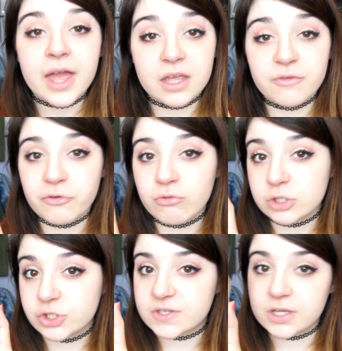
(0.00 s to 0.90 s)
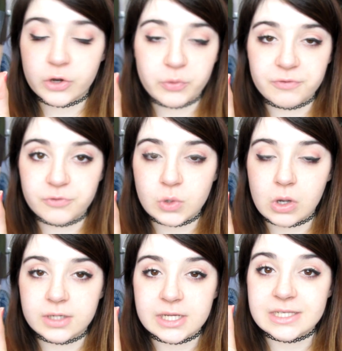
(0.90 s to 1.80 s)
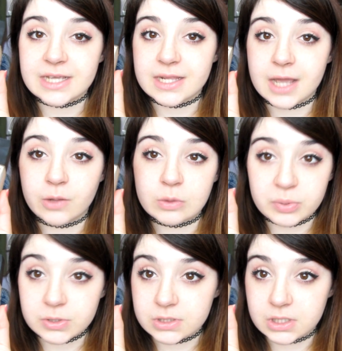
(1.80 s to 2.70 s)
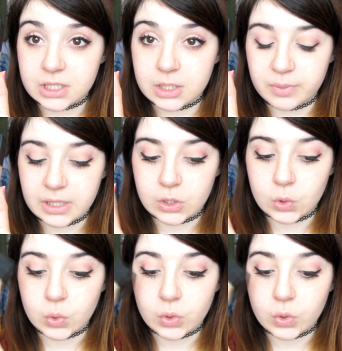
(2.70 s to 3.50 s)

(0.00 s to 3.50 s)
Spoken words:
If you want to see a review on it, then I will put the link below